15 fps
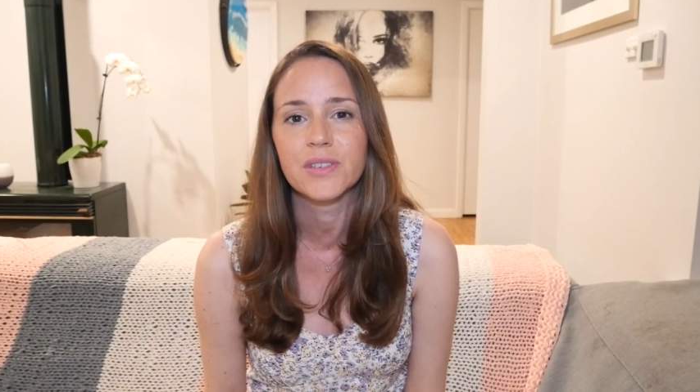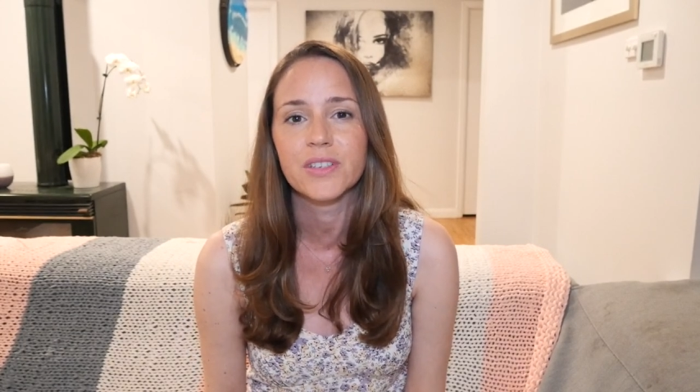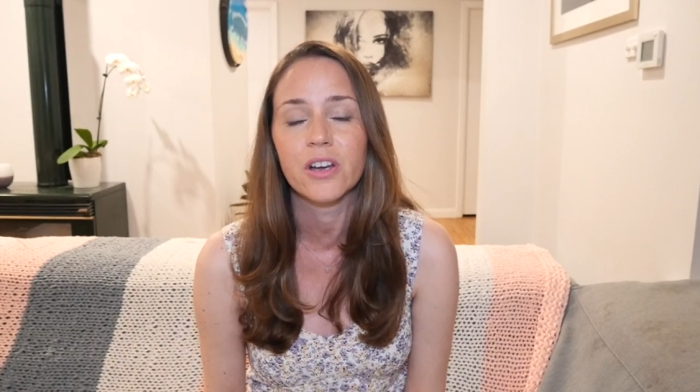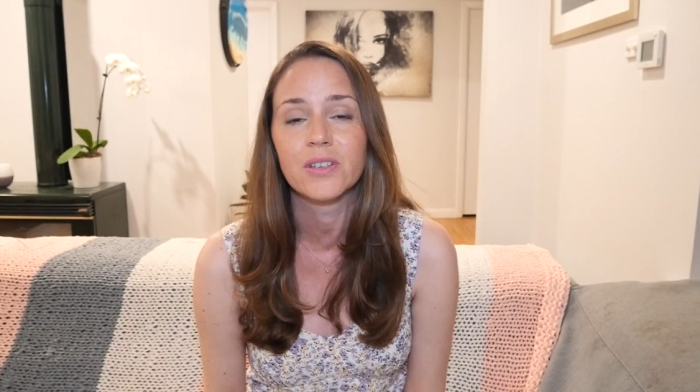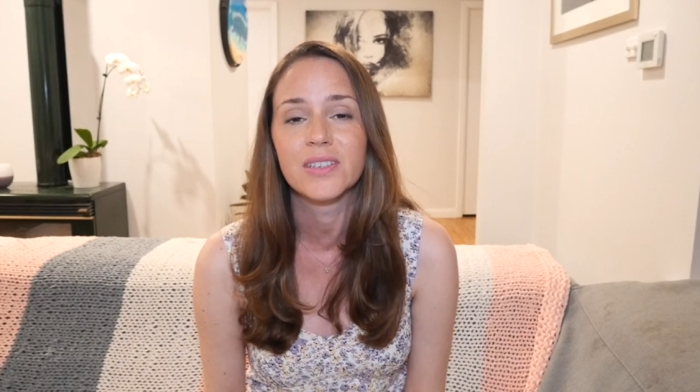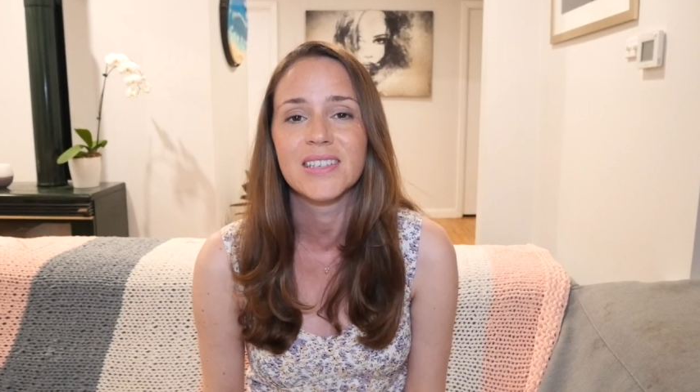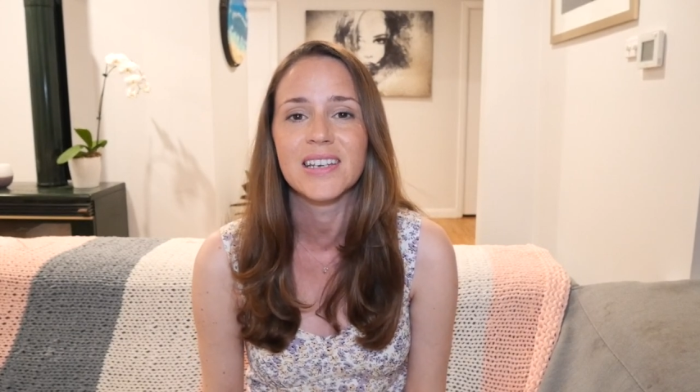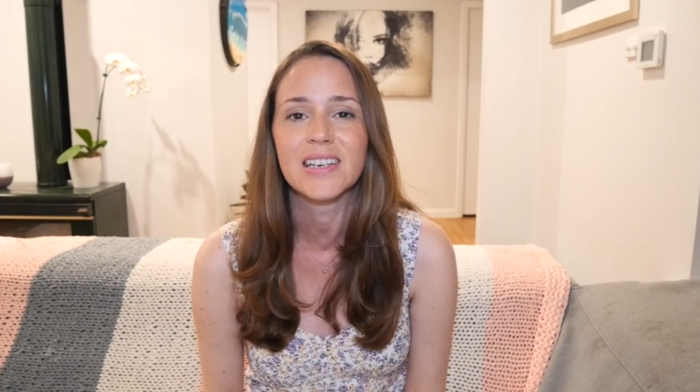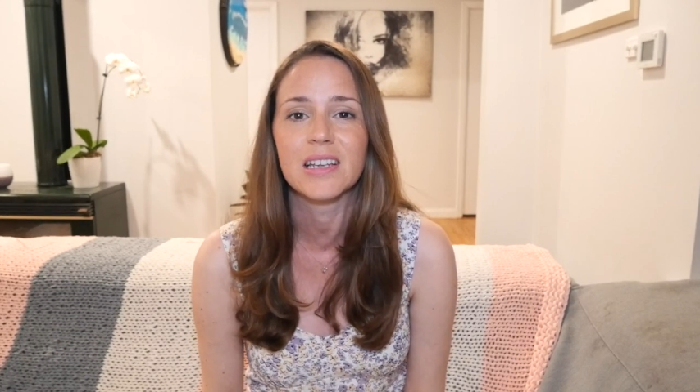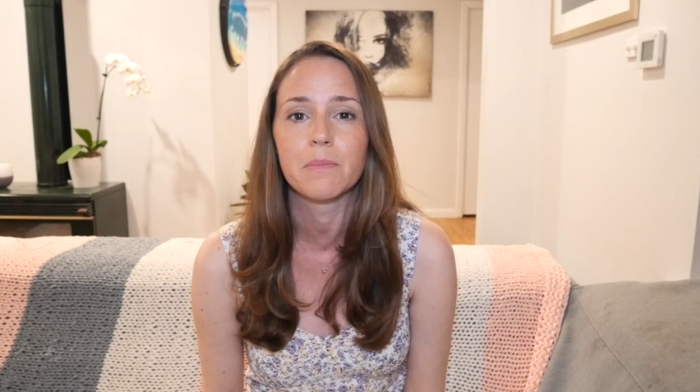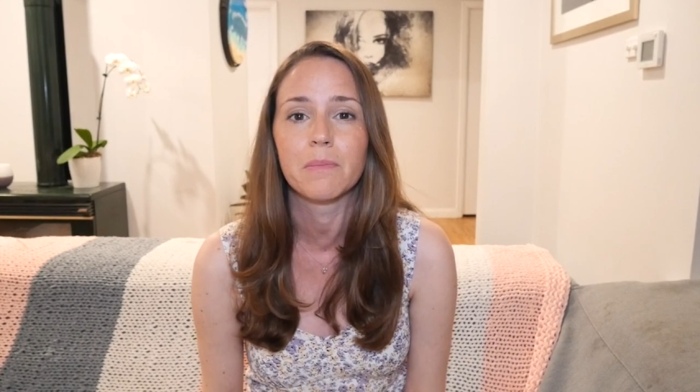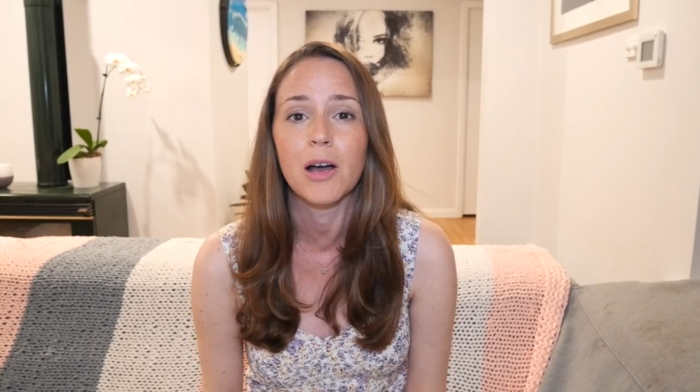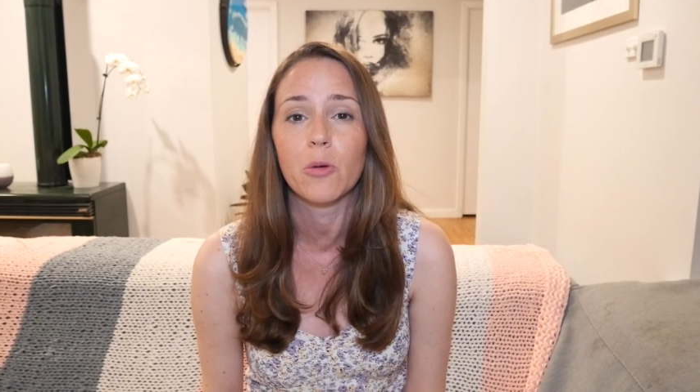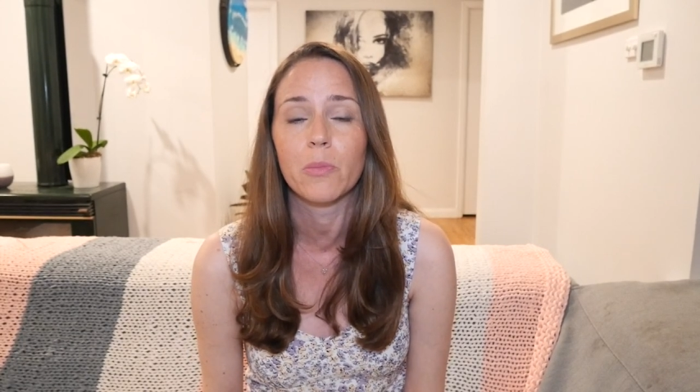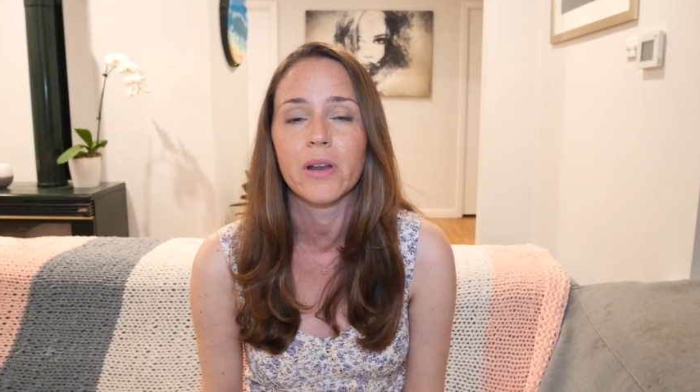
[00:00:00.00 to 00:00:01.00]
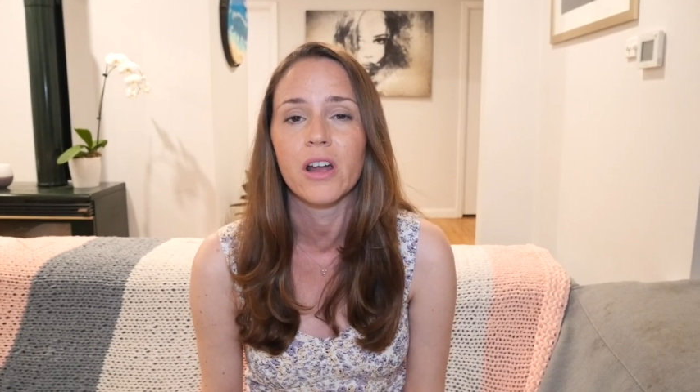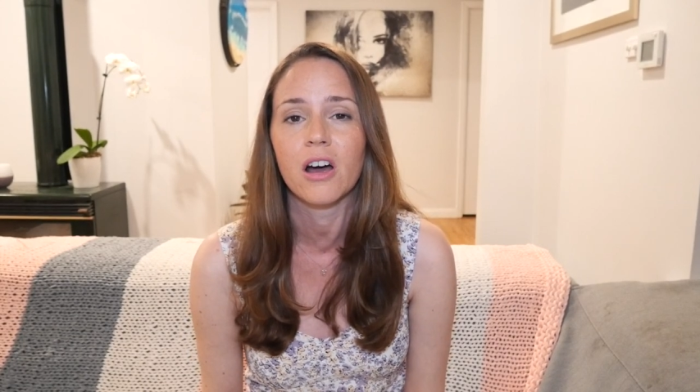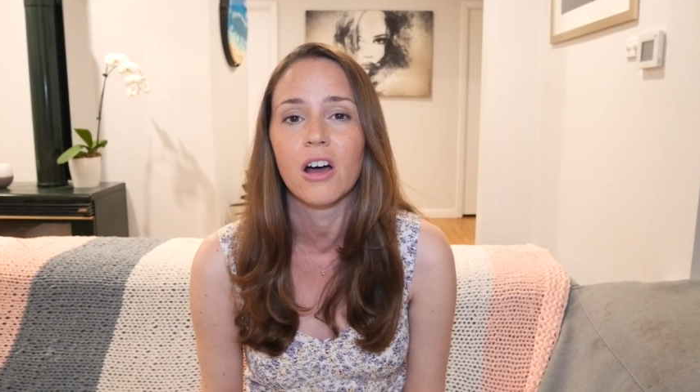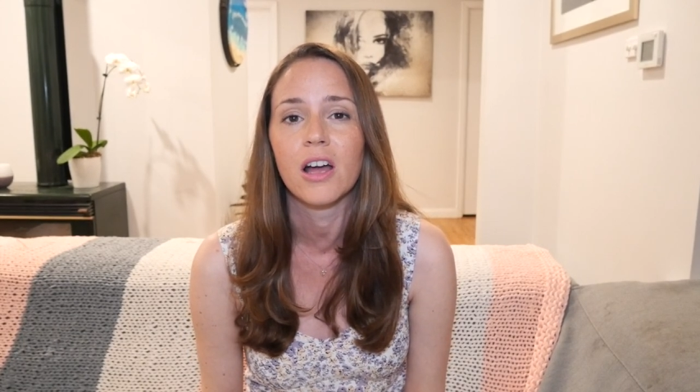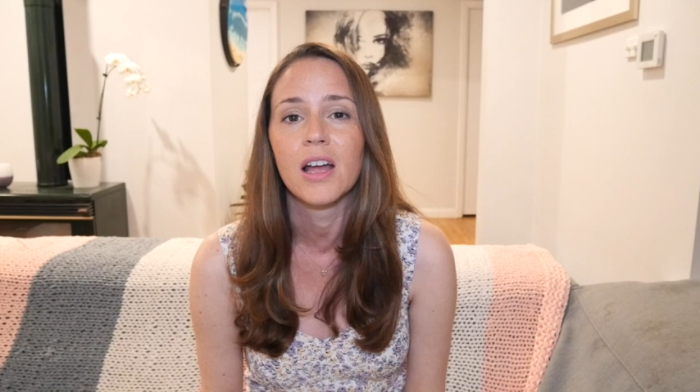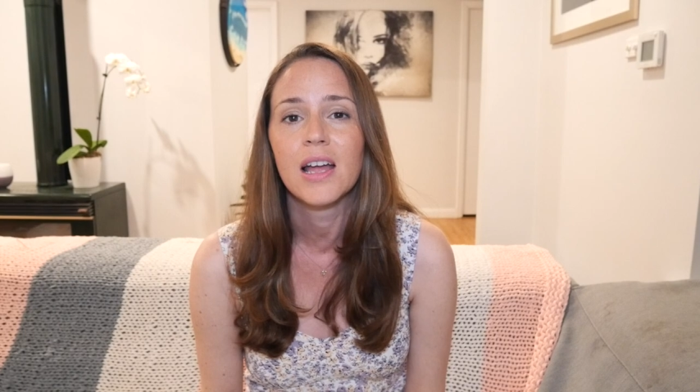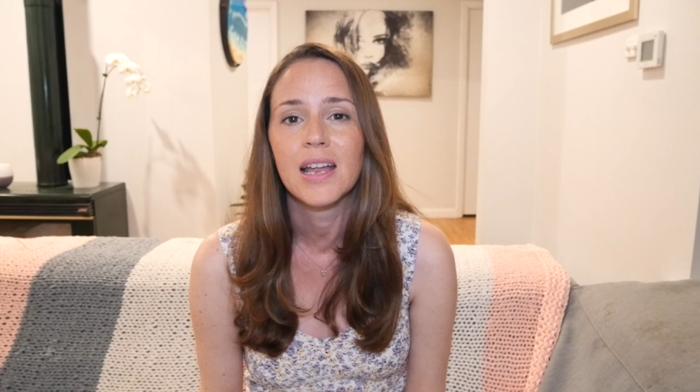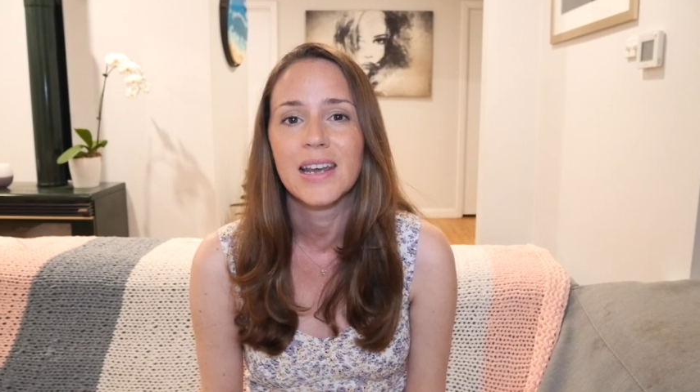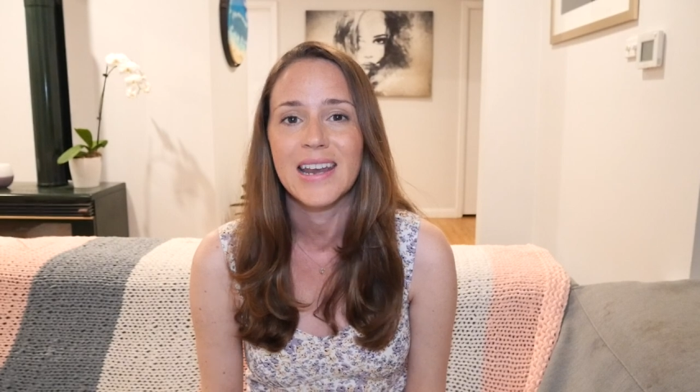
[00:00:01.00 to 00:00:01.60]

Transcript: So Sydney and Melbourne are